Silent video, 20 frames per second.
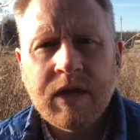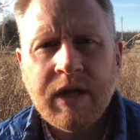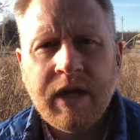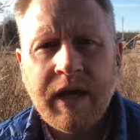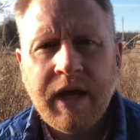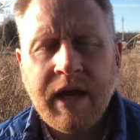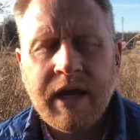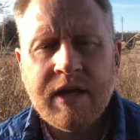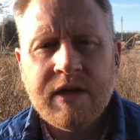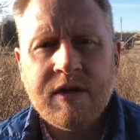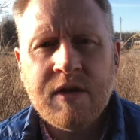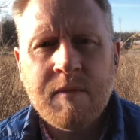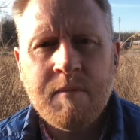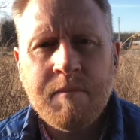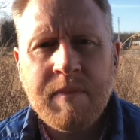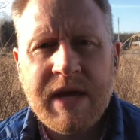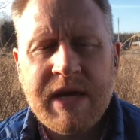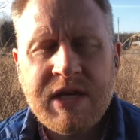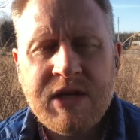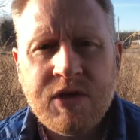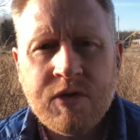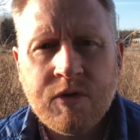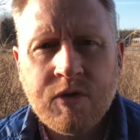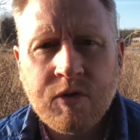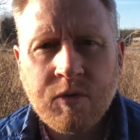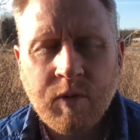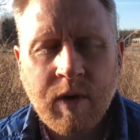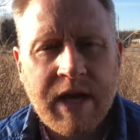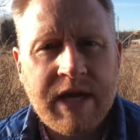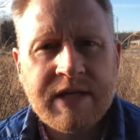and make you
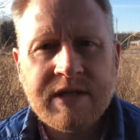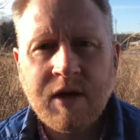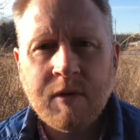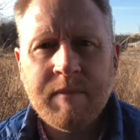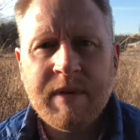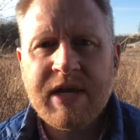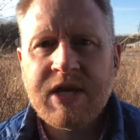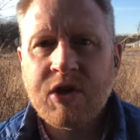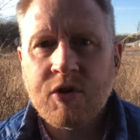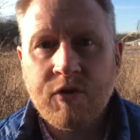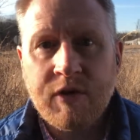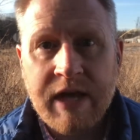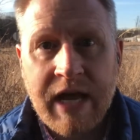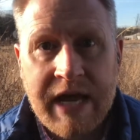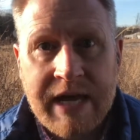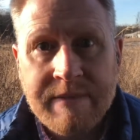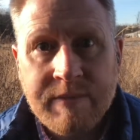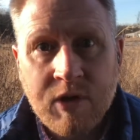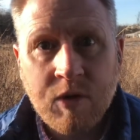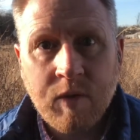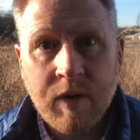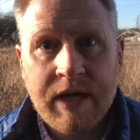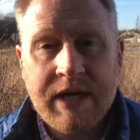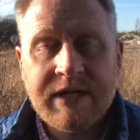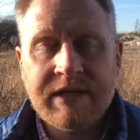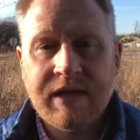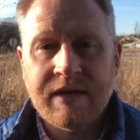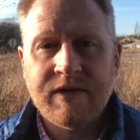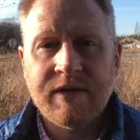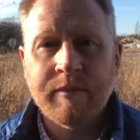great. I'll make your name
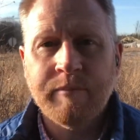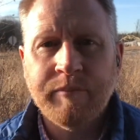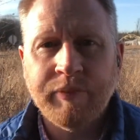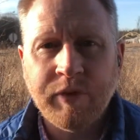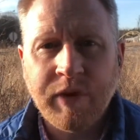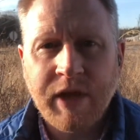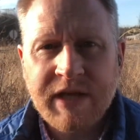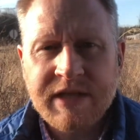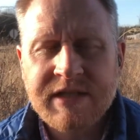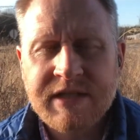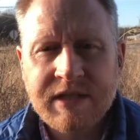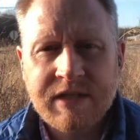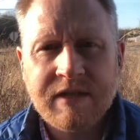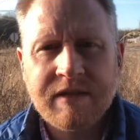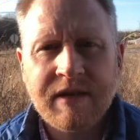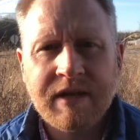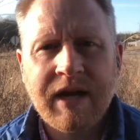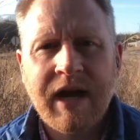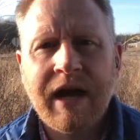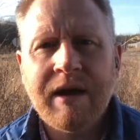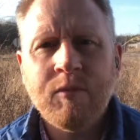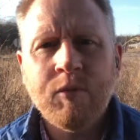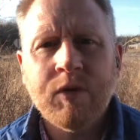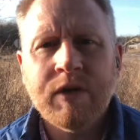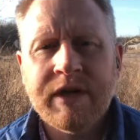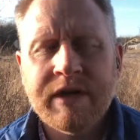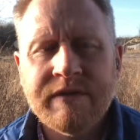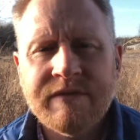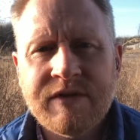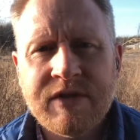great. And the blessing that I will
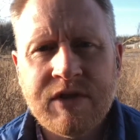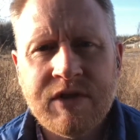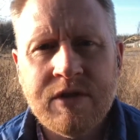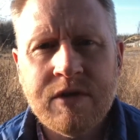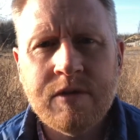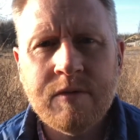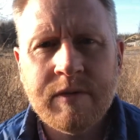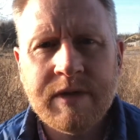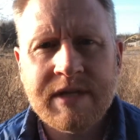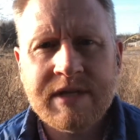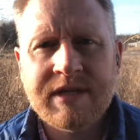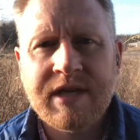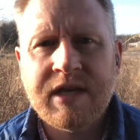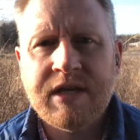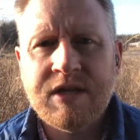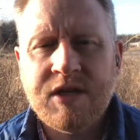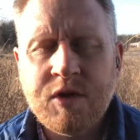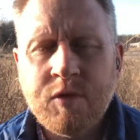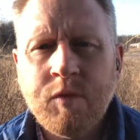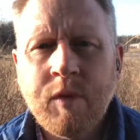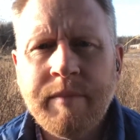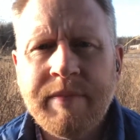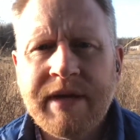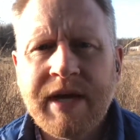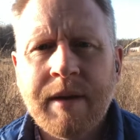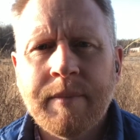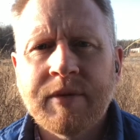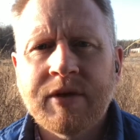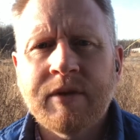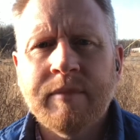give to you is that you will be
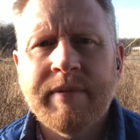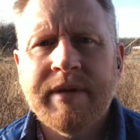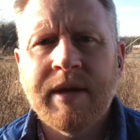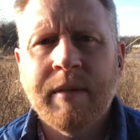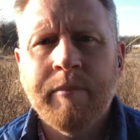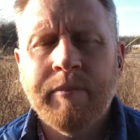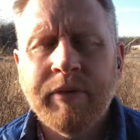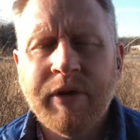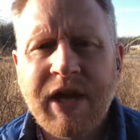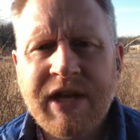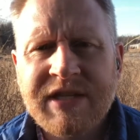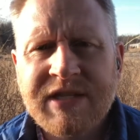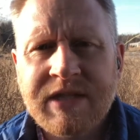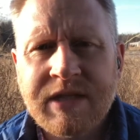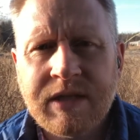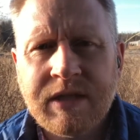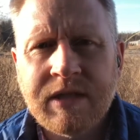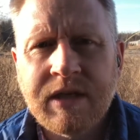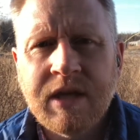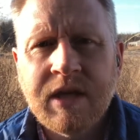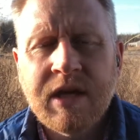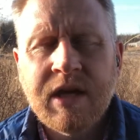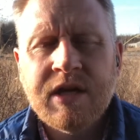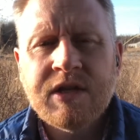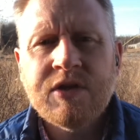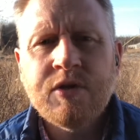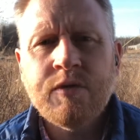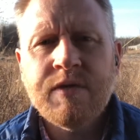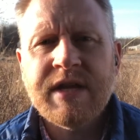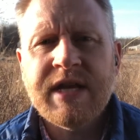able to be a blessing
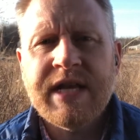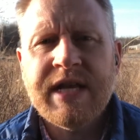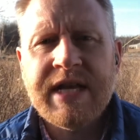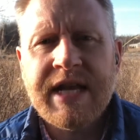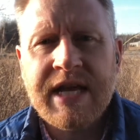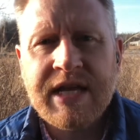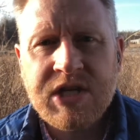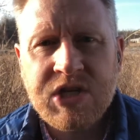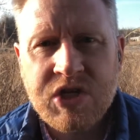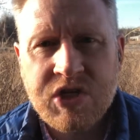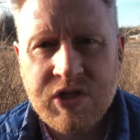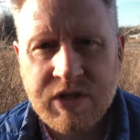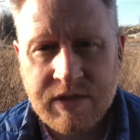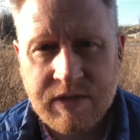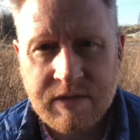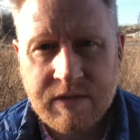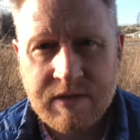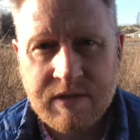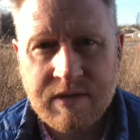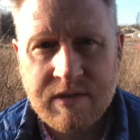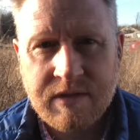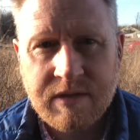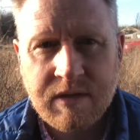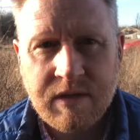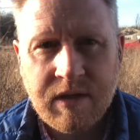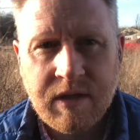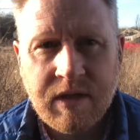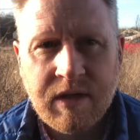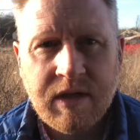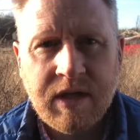to the nations.
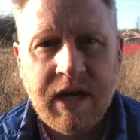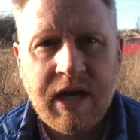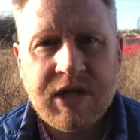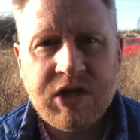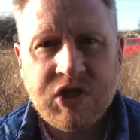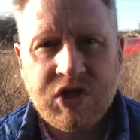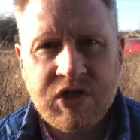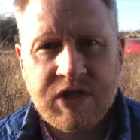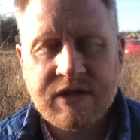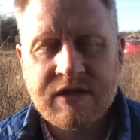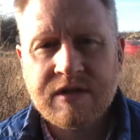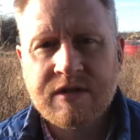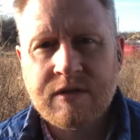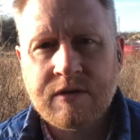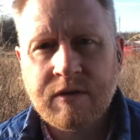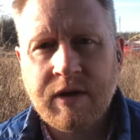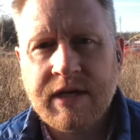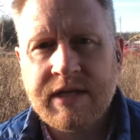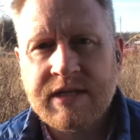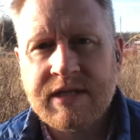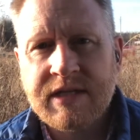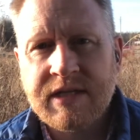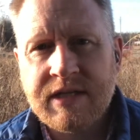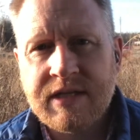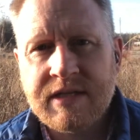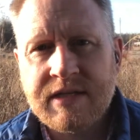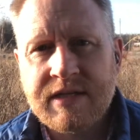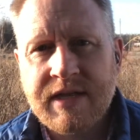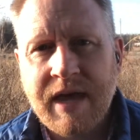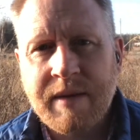And Jesus Christ
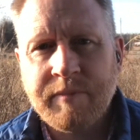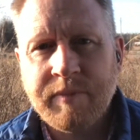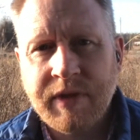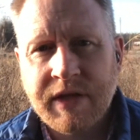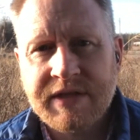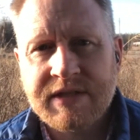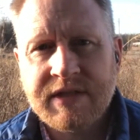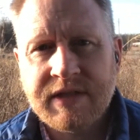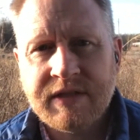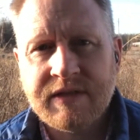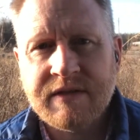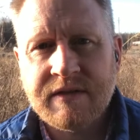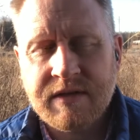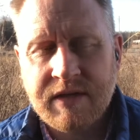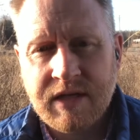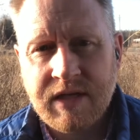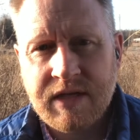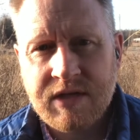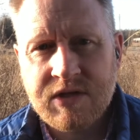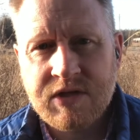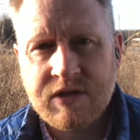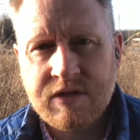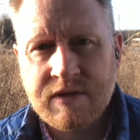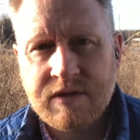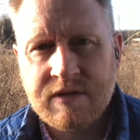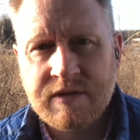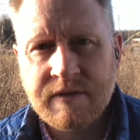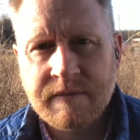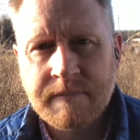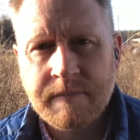is that blessing to the nations.